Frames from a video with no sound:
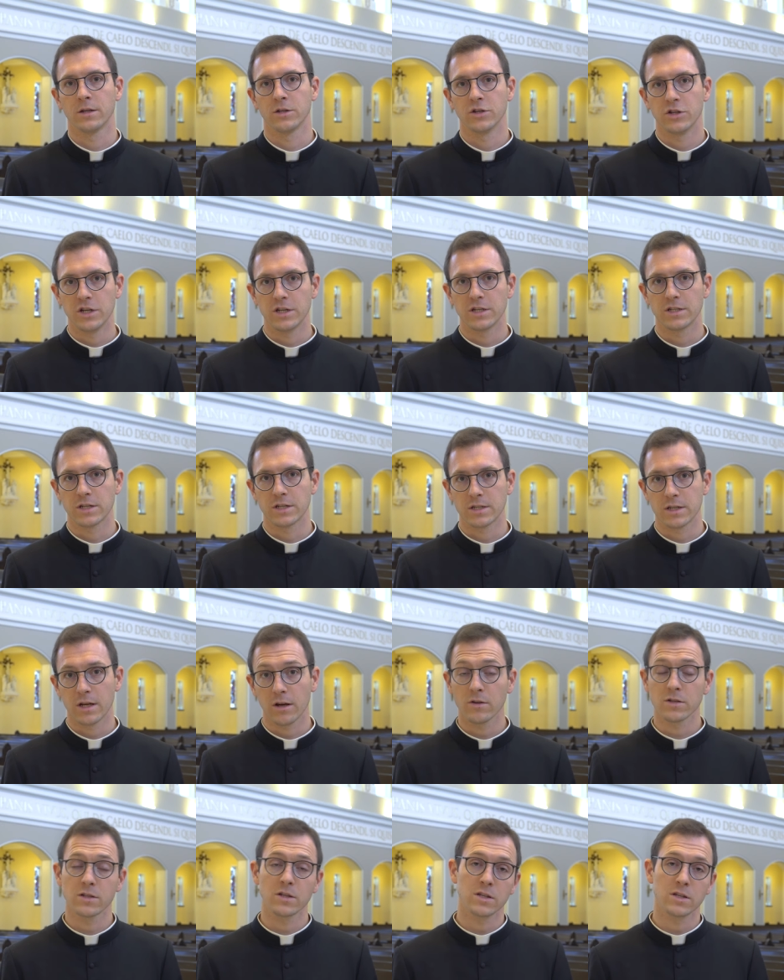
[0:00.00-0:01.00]
Jesus
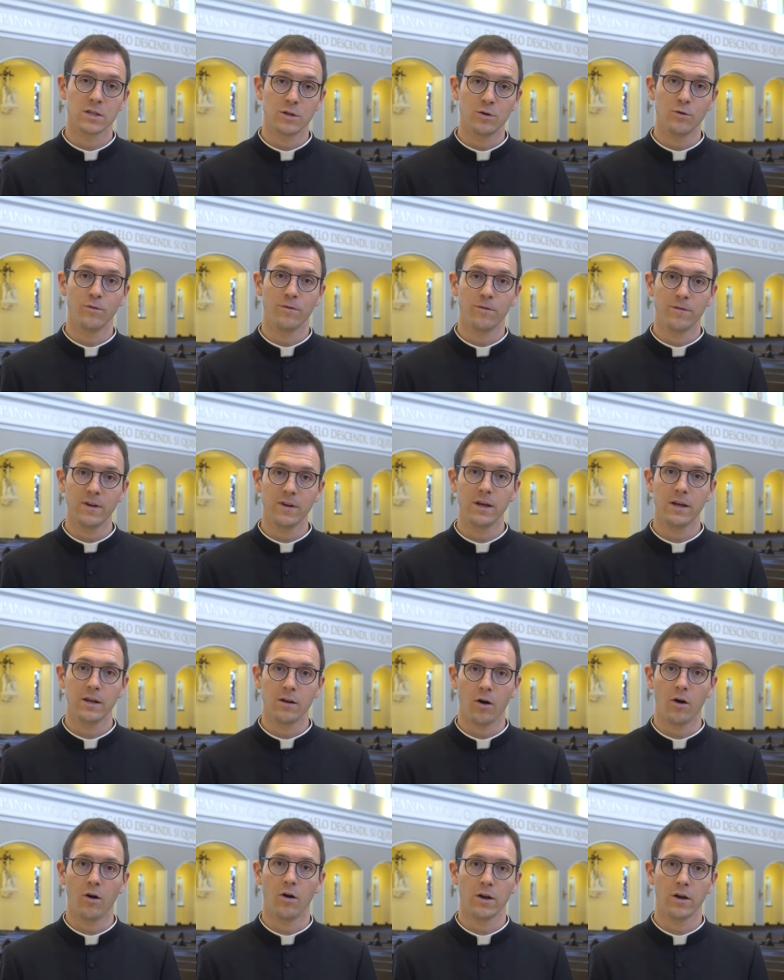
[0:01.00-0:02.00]
tells us to
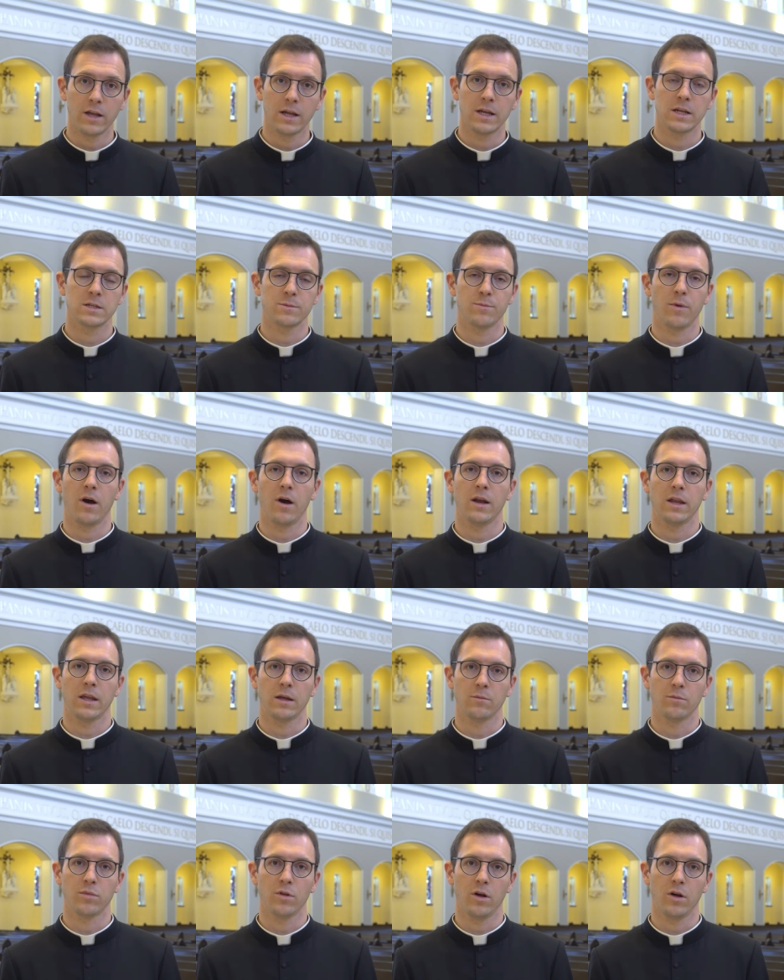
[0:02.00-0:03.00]
feed on his body
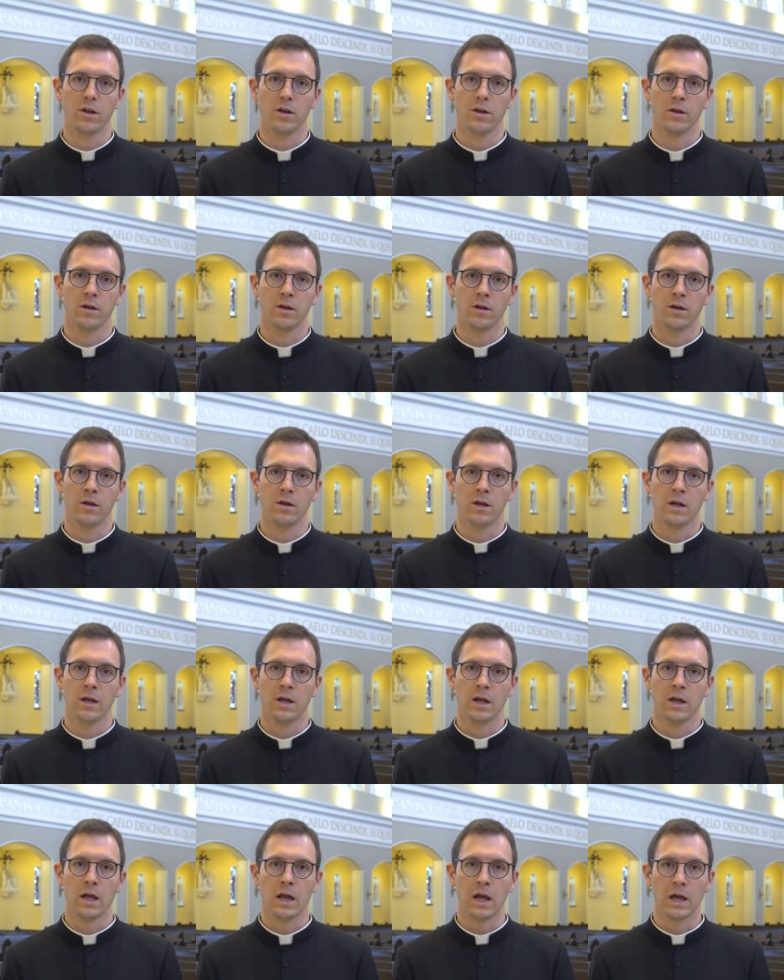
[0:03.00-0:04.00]
and blood.
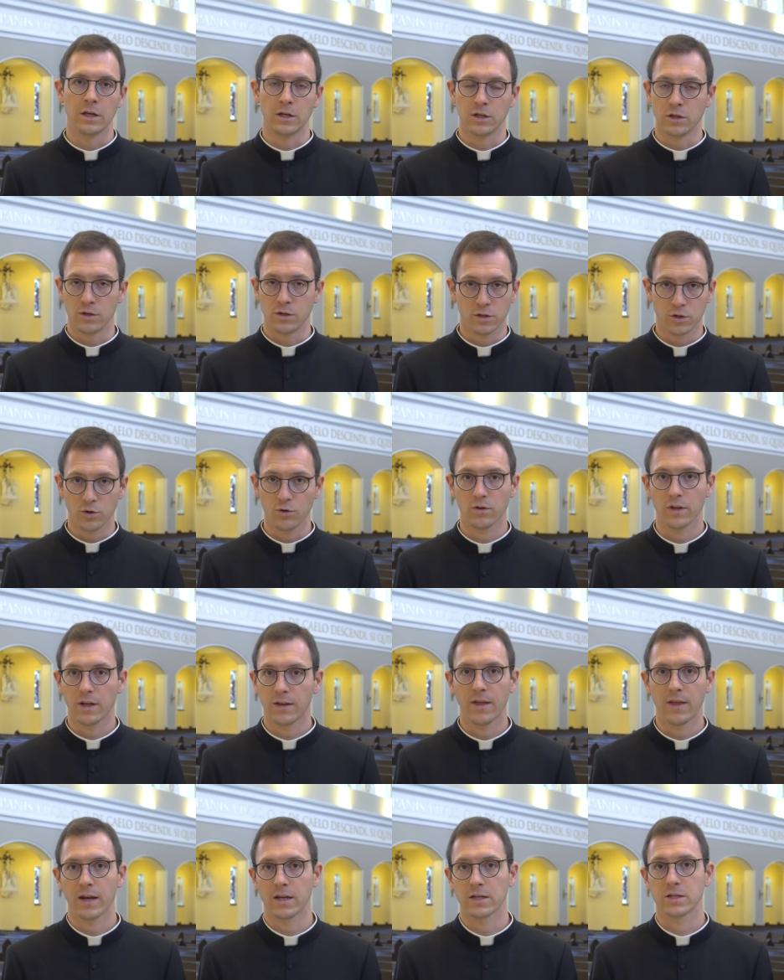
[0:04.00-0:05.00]
And certainly
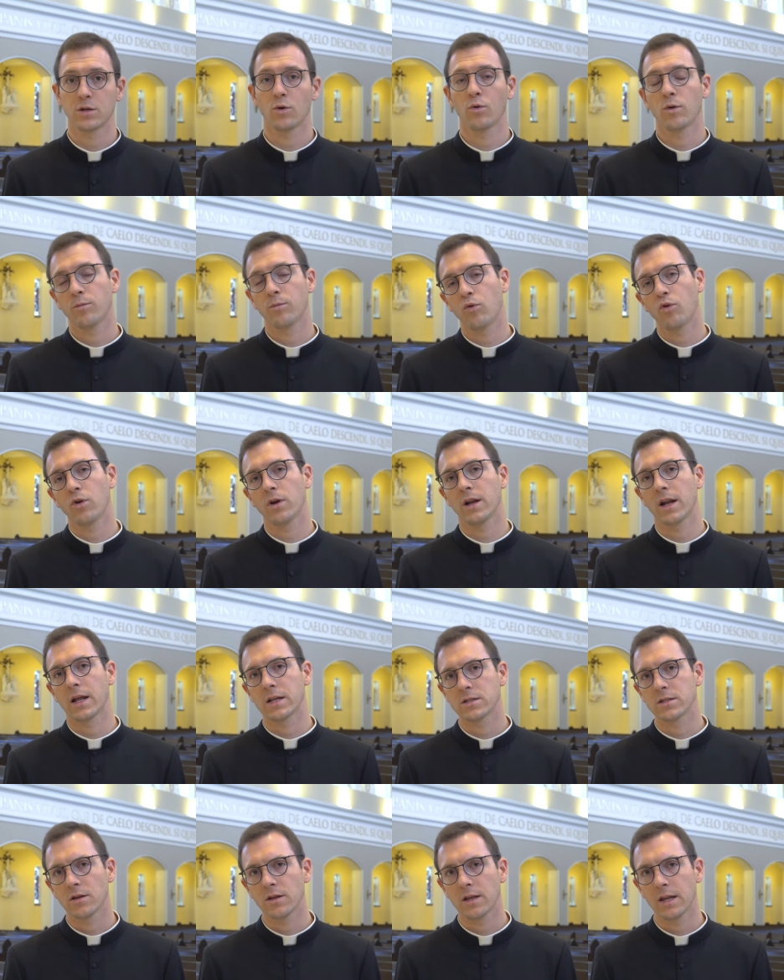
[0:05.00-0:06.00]
that is so important
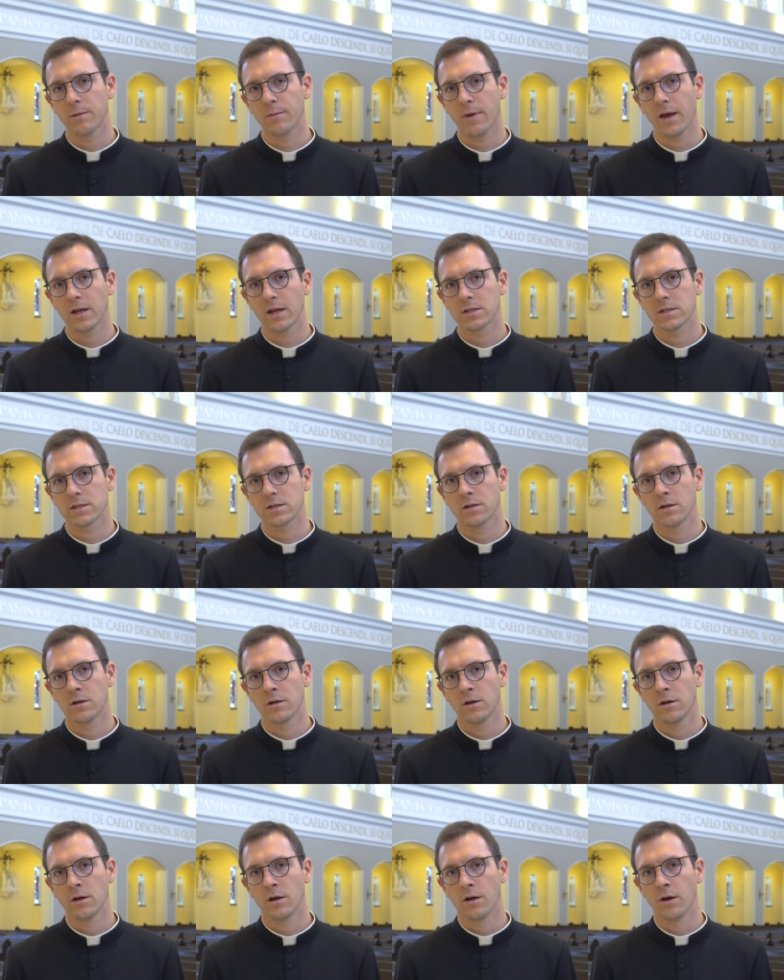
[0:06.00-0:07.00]
at Sunday Mass,
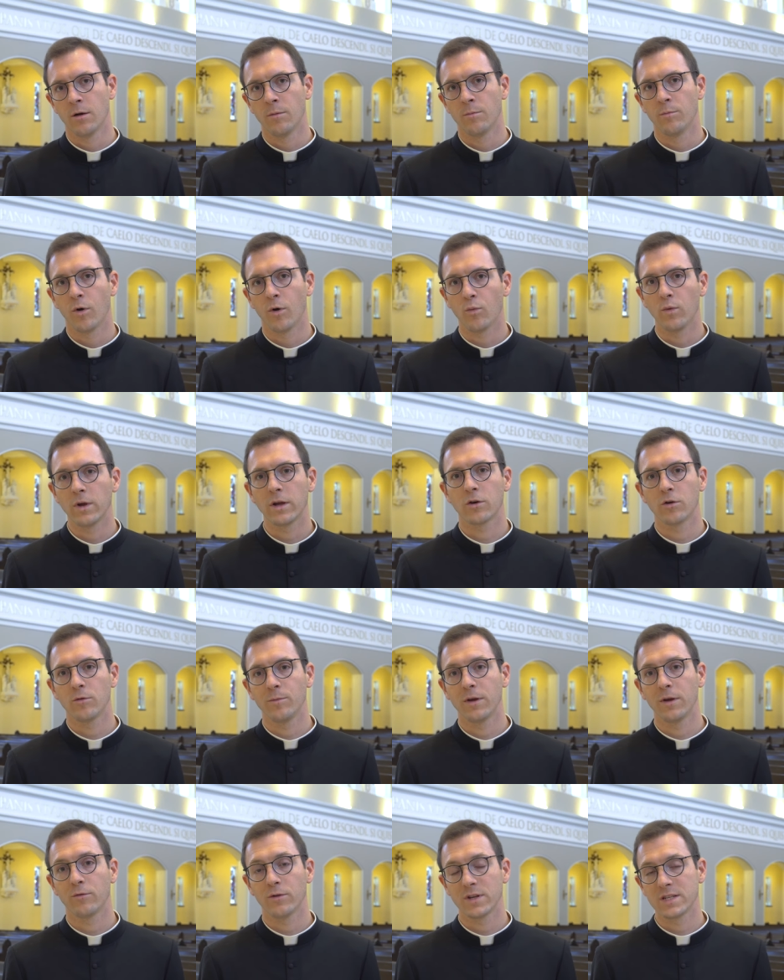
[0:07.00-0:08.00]
but we could
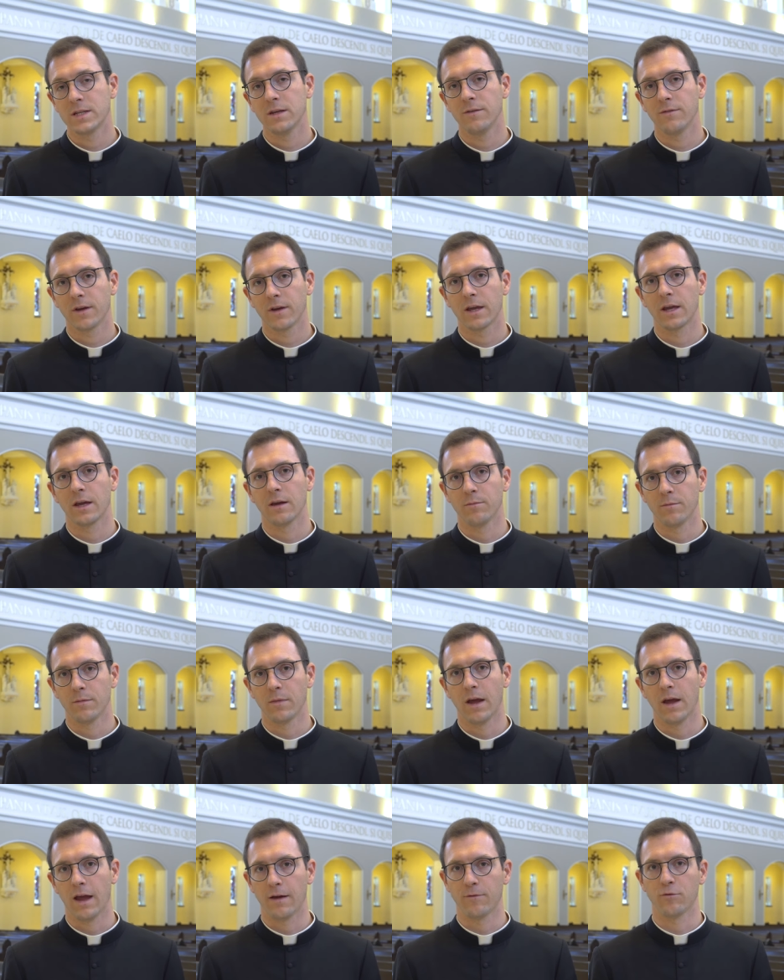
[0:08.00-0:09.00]
be receiving him
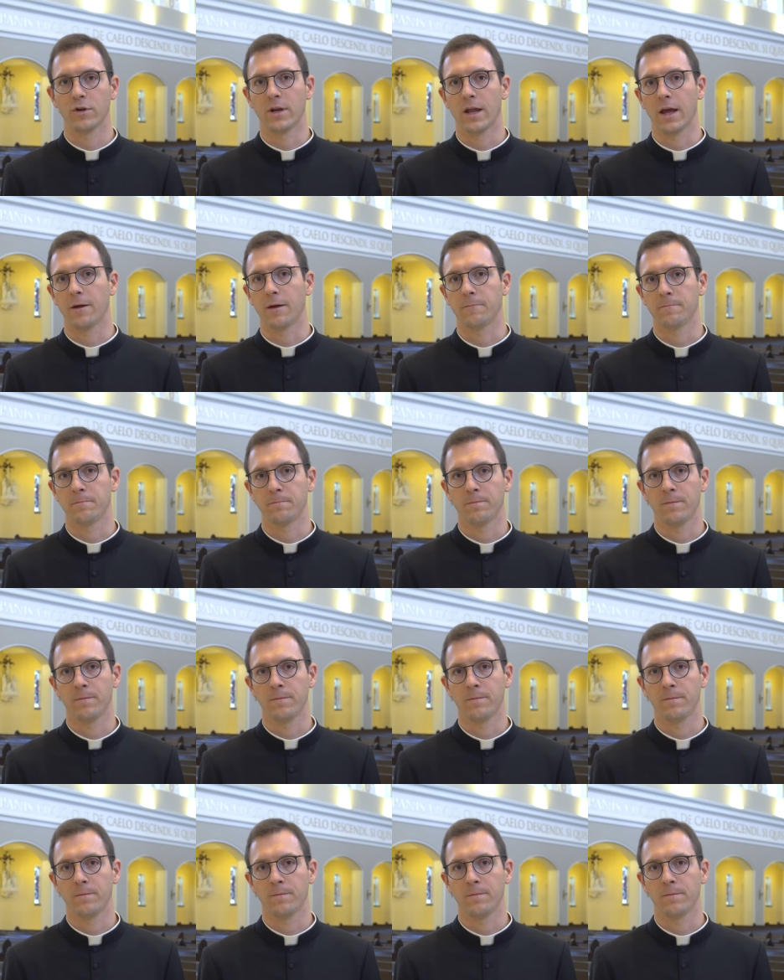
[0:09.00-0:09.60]
every day